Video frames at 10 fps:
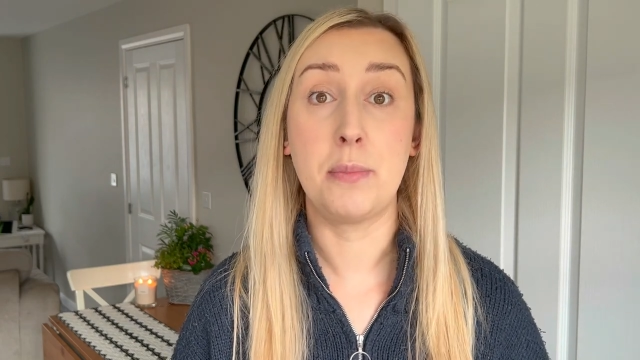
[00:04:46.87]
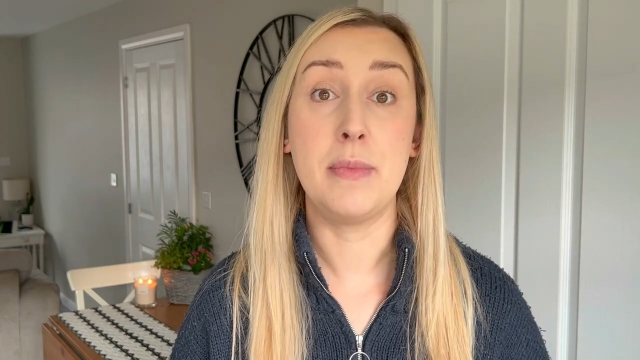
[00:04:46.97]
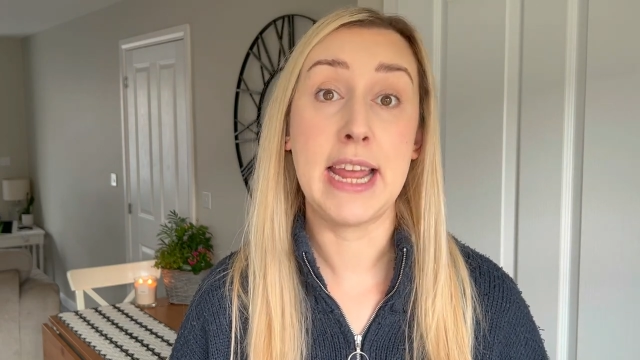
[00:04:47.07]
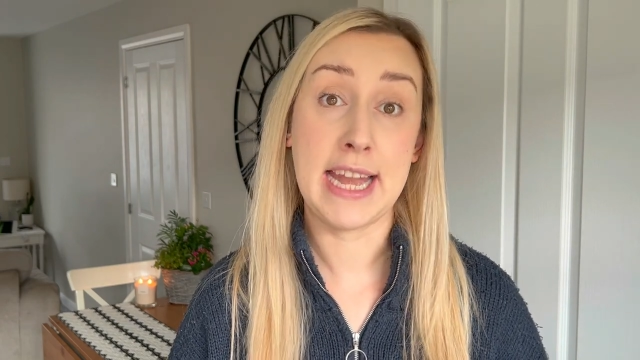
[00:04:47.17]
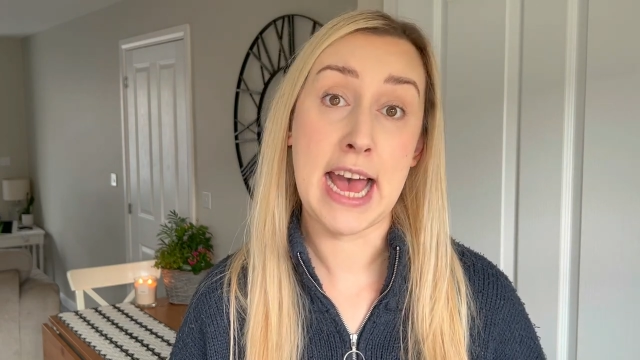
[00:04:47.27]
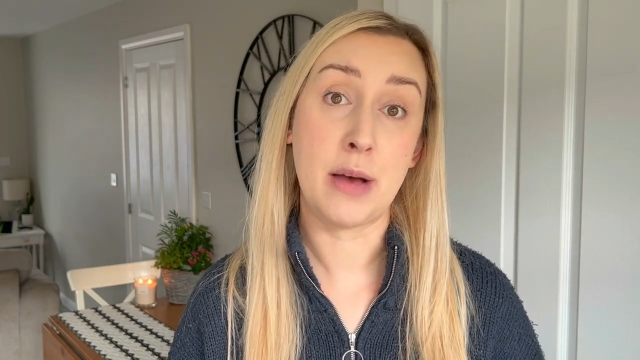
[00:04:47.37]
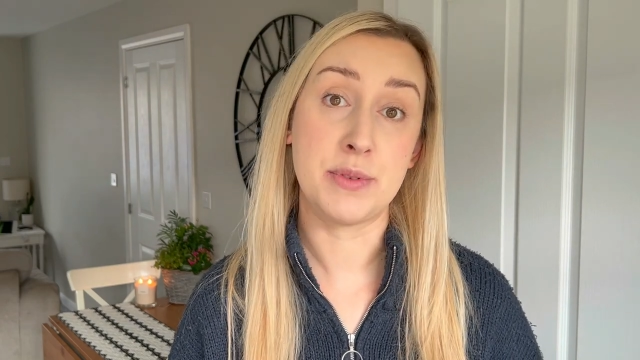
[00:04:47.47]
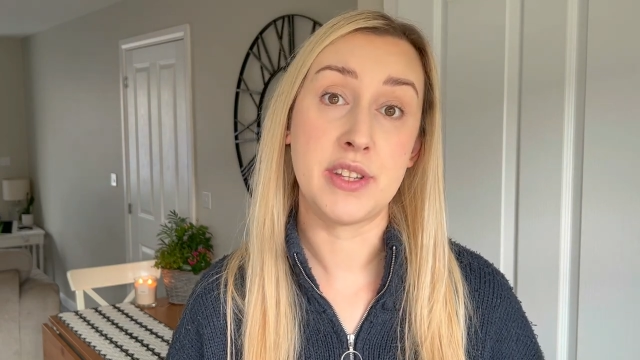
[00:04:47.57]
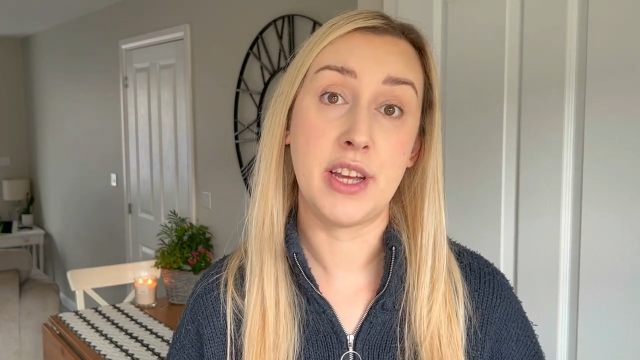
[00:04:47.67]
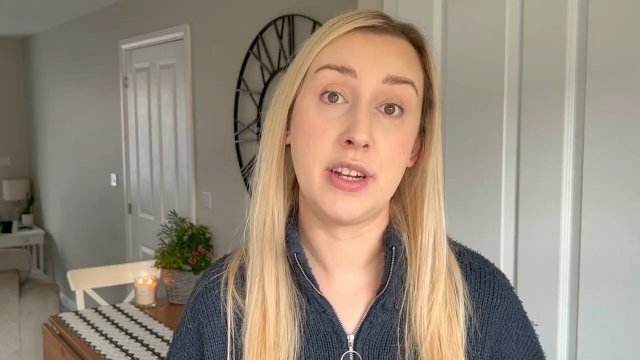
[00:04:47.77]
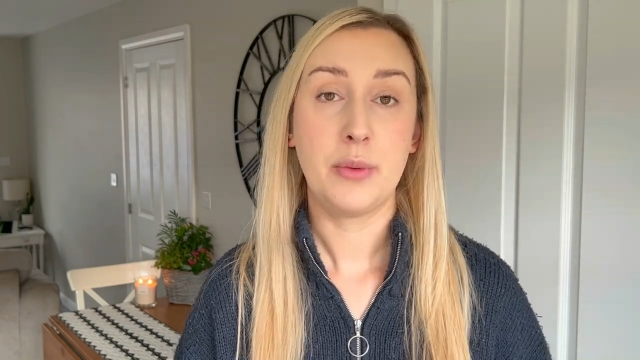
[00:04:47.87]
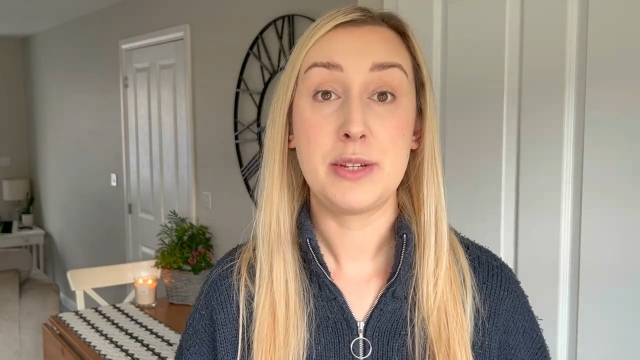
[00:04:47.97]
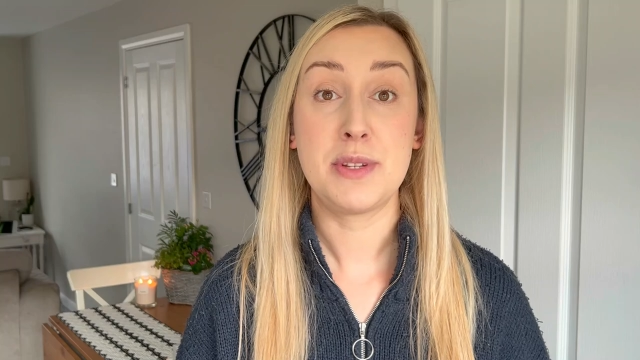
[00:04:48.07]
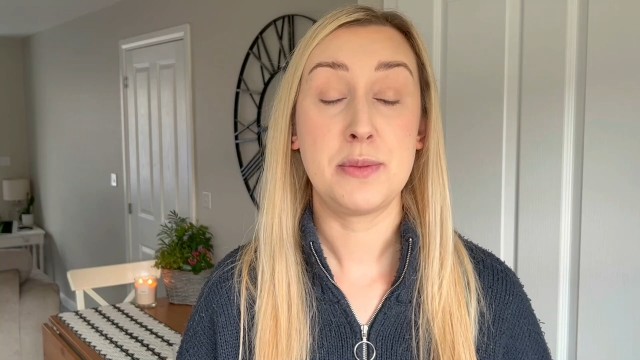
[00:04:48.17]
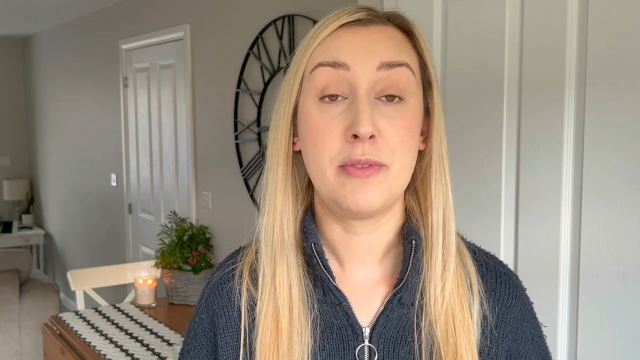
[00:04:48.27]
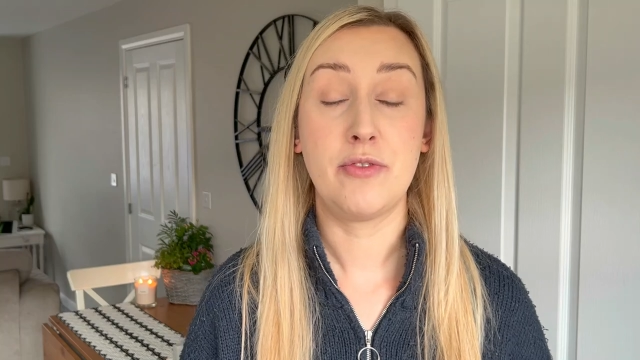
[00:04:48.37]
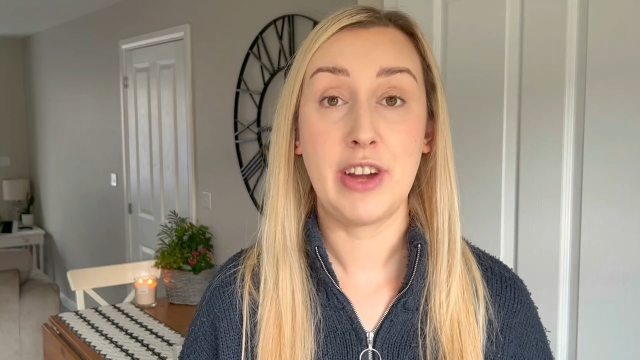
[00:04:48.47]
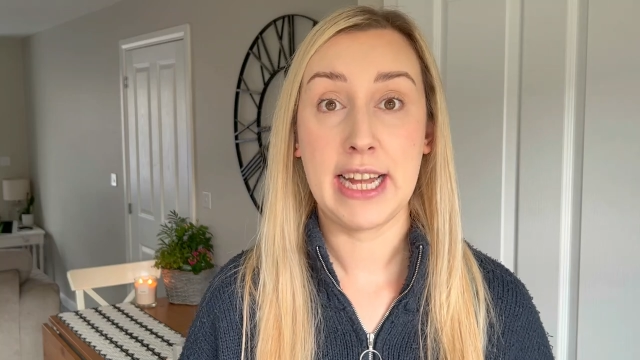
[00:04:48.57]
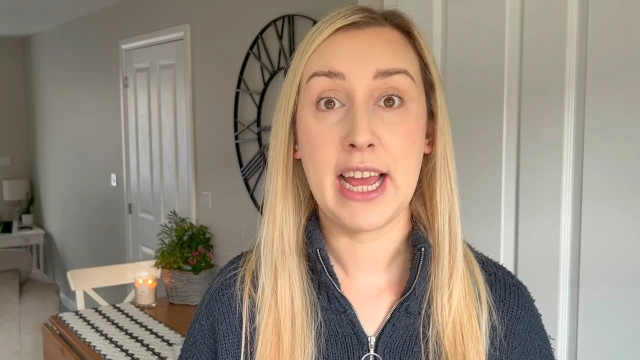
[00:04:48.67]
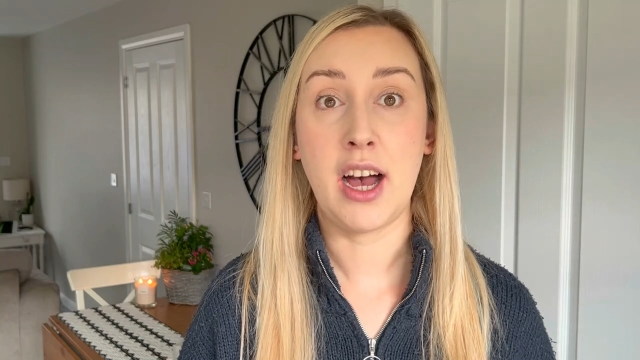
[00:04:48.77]
in absent, which must have been
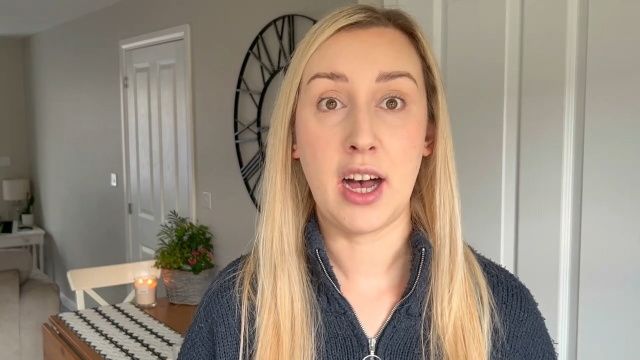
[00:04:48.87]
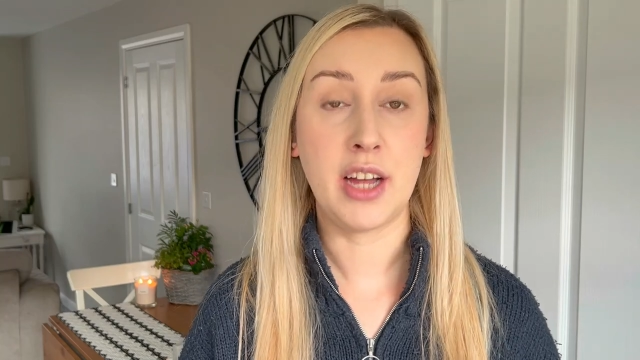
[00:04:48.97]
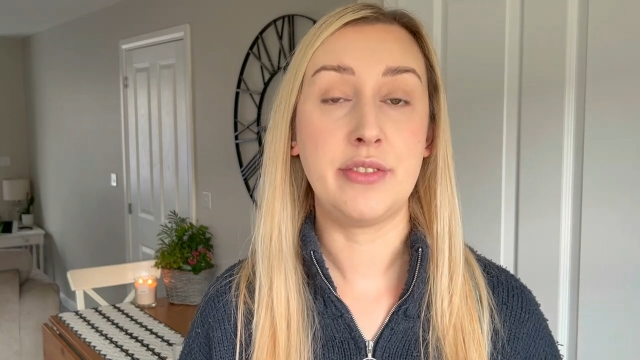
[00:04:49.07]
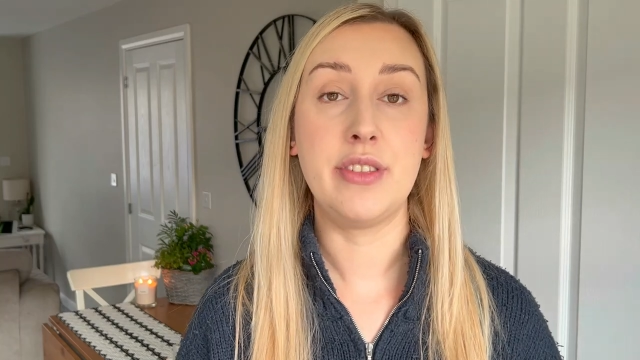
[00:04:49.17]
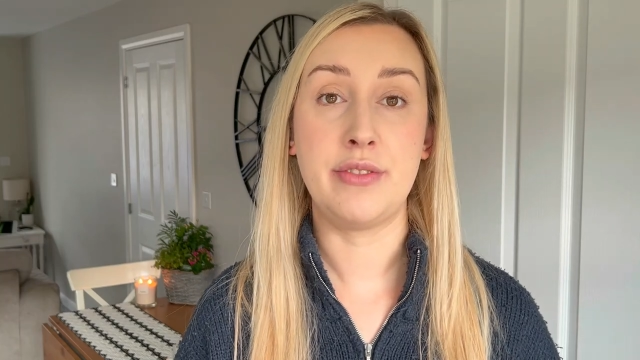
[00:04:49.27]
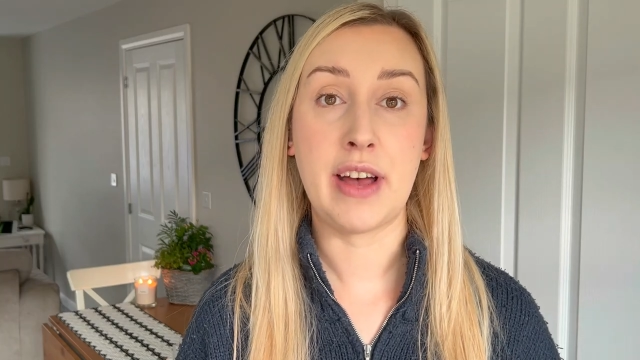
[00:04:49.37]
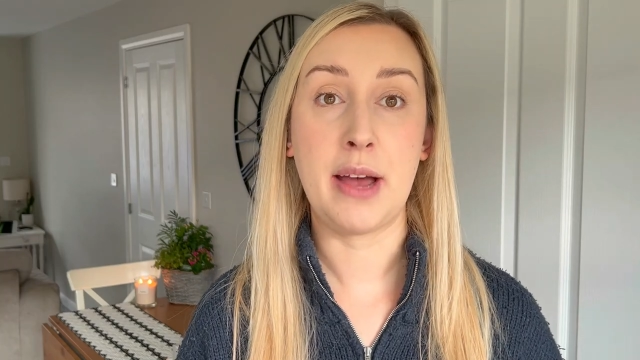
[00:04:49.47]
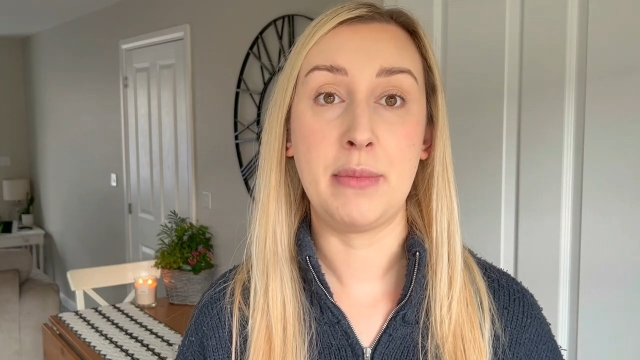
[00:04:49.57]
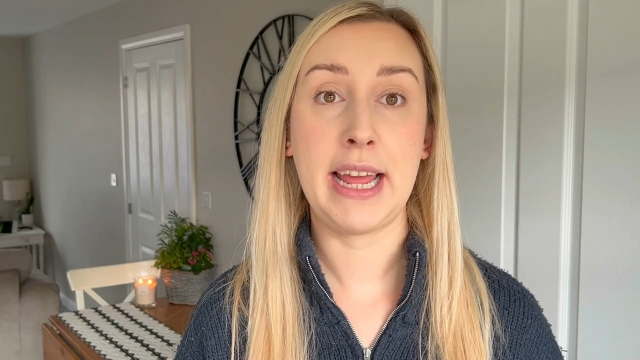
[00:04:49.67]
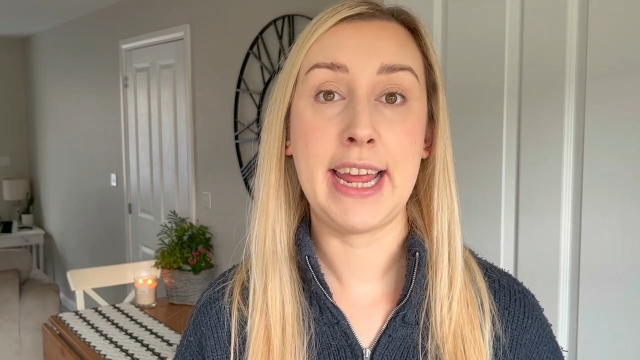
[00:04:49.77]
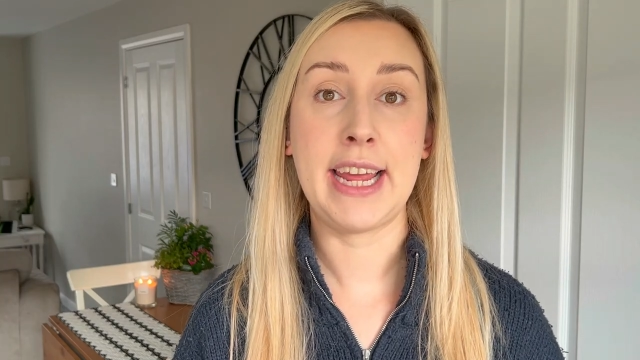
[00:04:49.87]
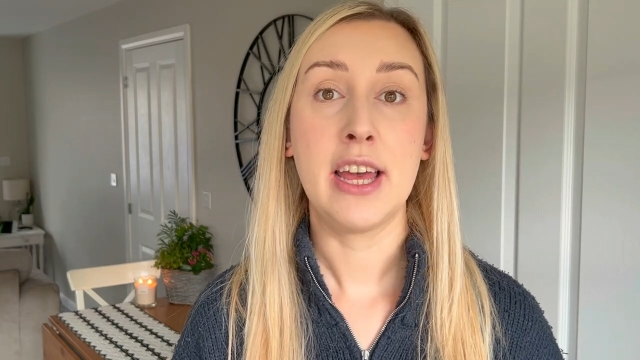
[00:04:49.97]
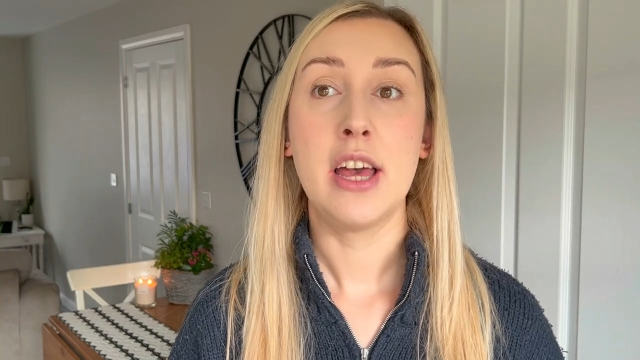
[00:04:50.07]
really hard for the family,